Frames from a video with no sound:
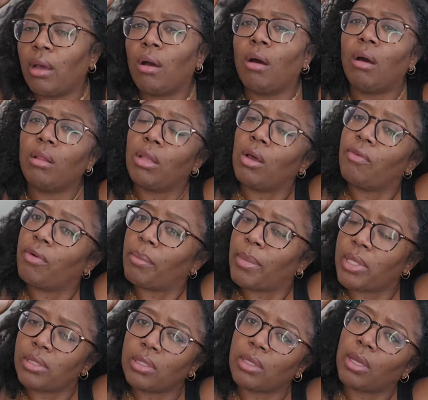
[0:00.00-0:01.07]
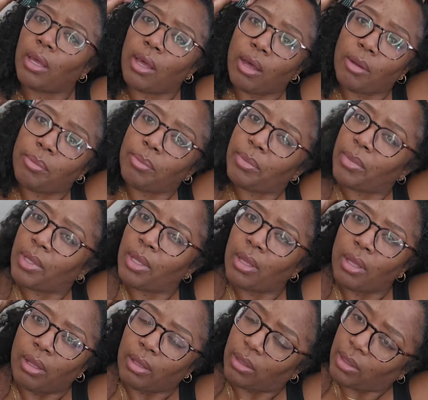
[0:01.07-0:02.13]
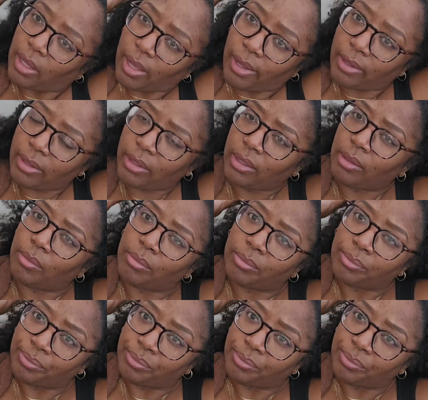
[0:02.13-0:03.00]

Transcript: all over my scalp lightly.